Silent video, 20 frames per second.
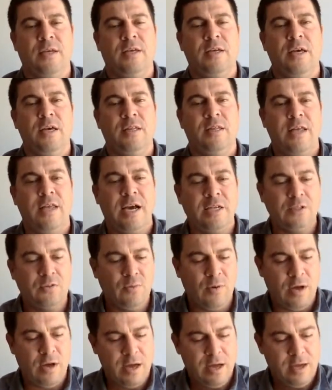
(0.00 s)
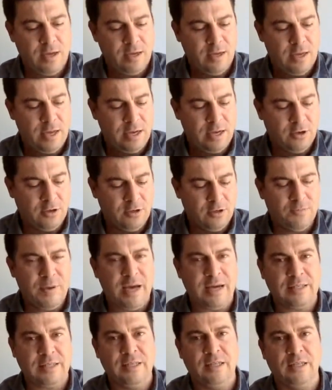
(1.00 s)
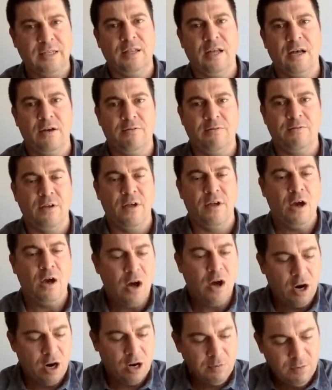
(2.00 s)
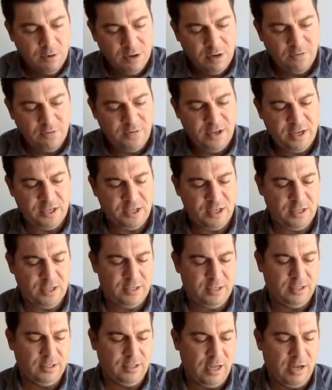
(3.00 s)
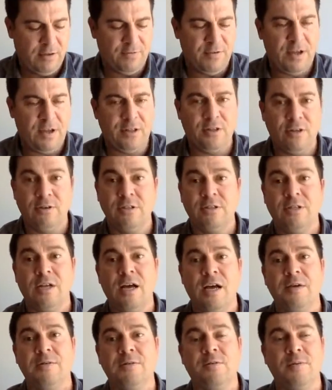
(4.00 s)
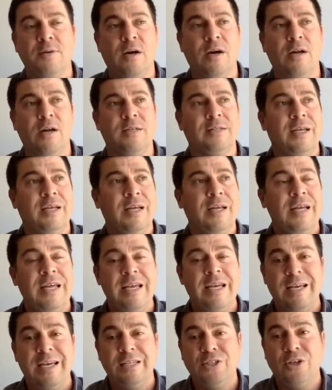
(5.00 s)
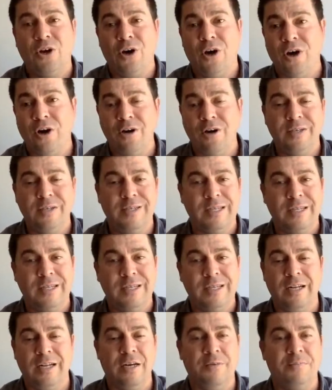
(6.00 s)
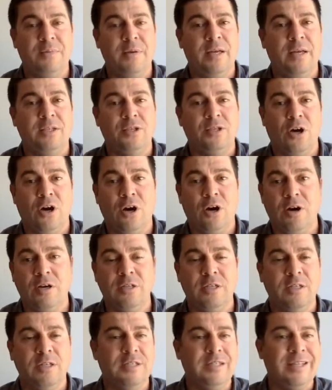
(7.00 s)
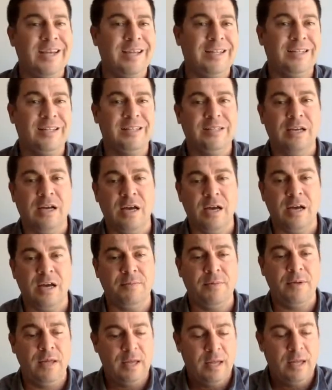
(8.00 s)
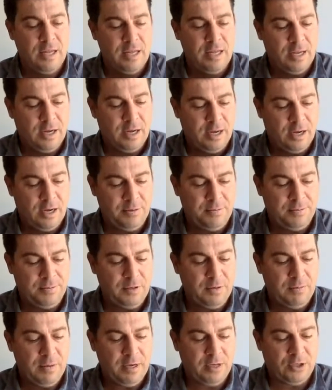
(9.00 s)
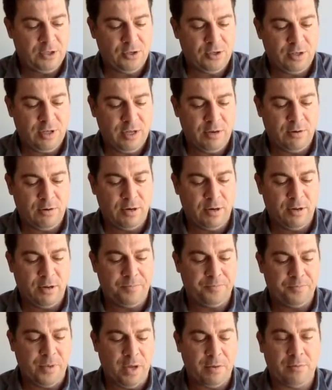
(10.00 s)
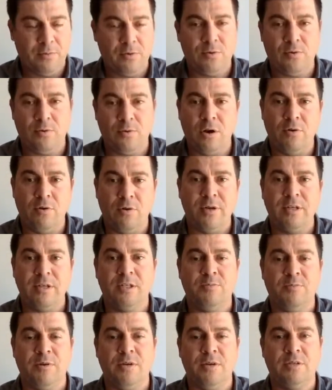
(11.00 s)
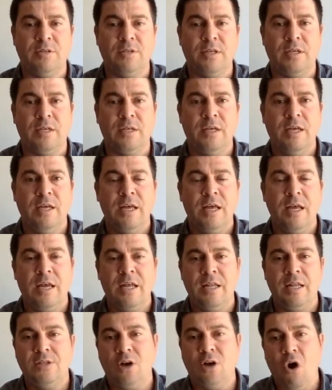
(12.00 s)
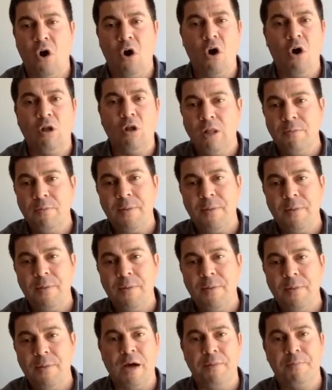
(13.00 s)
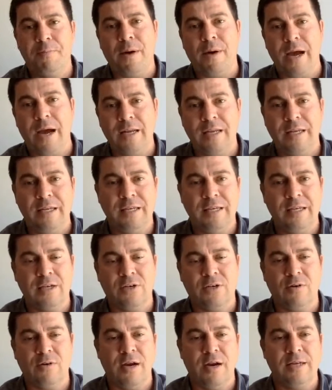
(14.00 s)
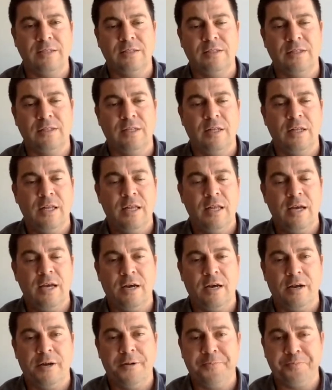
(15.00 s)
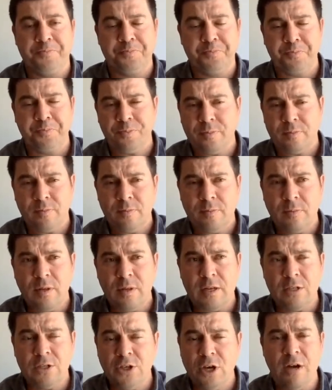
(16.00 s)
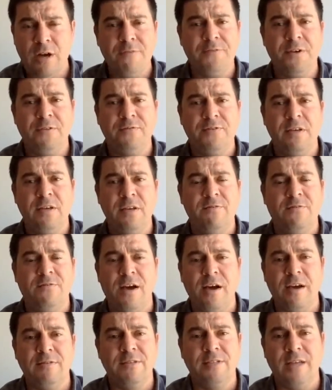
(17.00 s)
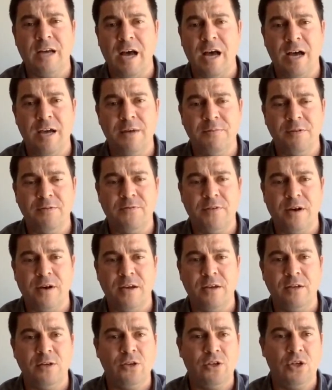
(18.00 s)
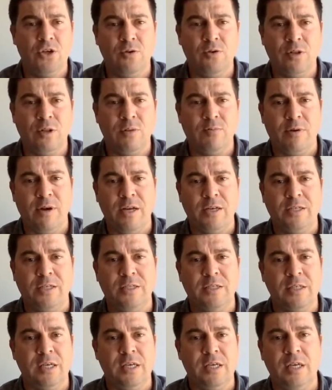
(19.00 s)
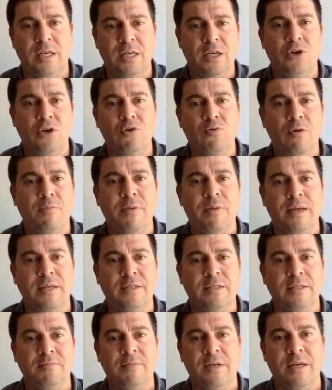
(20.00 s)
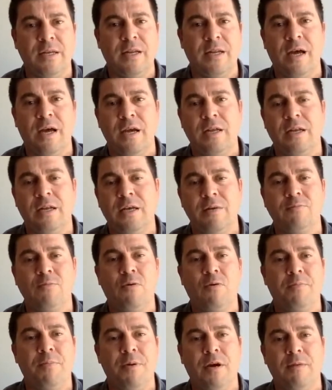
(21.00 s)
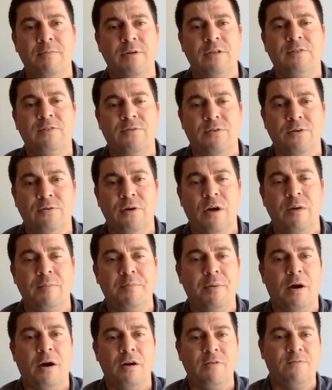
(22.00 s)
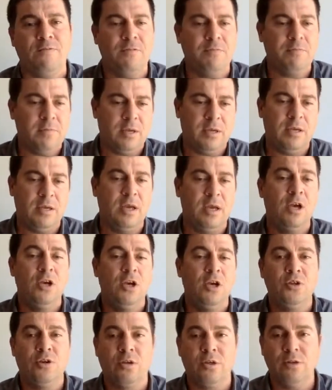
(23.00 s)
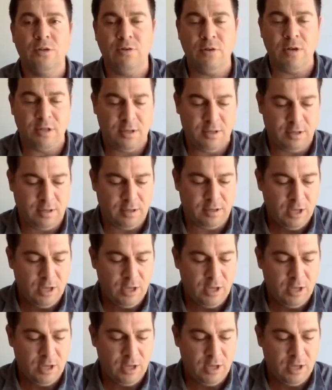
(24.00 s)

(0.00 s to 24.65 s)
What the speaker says: And that's why it goes back to love. Our motivation is love. And there's times, to be honest, it's hard to get up. It's hard to take the time to make sure that I'm growing spiritually. And it's all about abiding in Christ. John 15:5 says, I am the vine, you are the branches. He who remains in me and I in him will bear much fruit. Apart from me, you can do nothing.